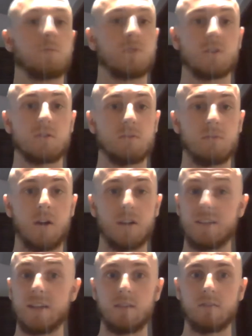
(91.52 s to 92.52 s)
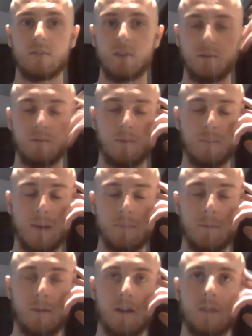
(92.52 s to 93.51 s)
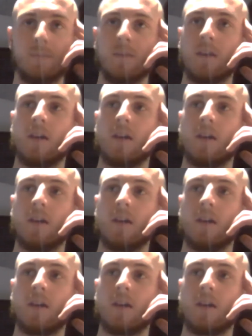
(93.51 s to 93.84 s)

just, I did it, so I'm happy about it.